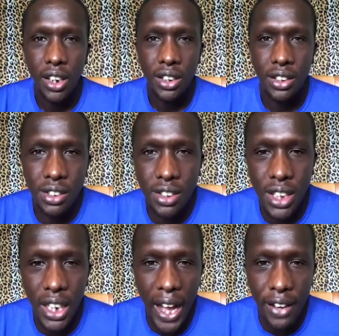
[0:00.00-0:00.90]
this is
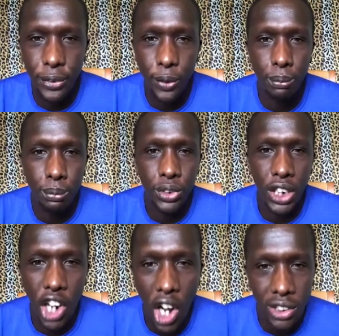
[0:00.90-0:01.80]
a guy from your
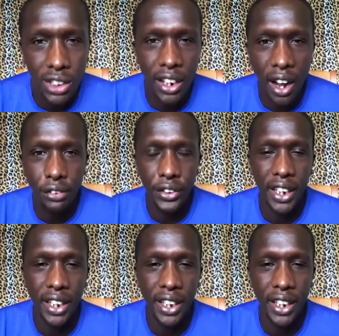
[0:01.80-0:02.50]
continent, Africa.